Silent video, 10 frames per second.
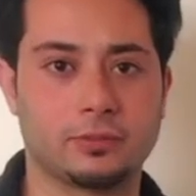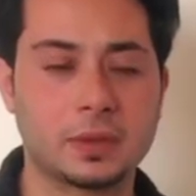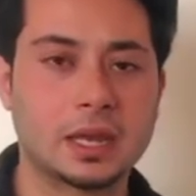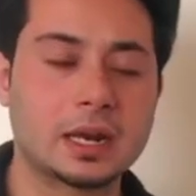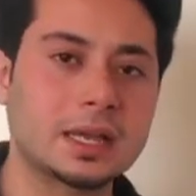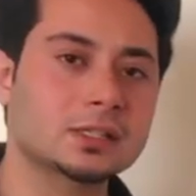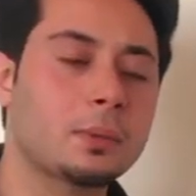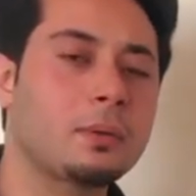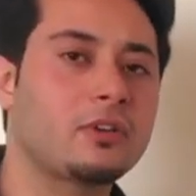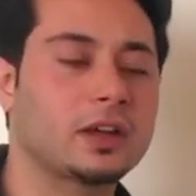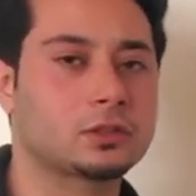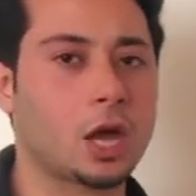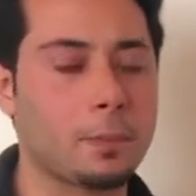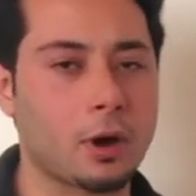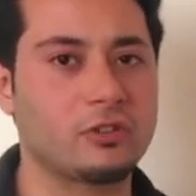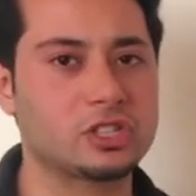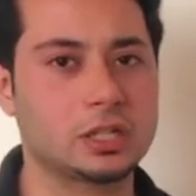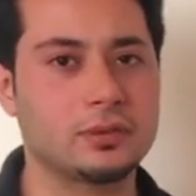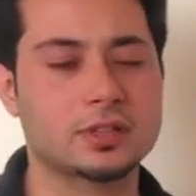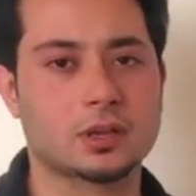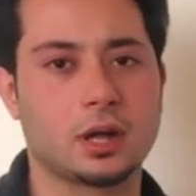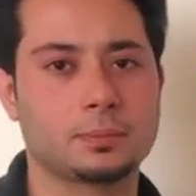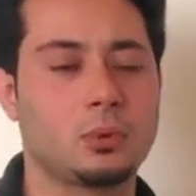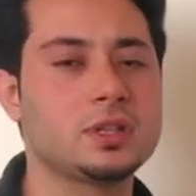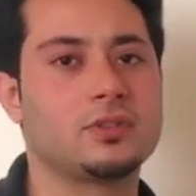The last type of adjective is called possessive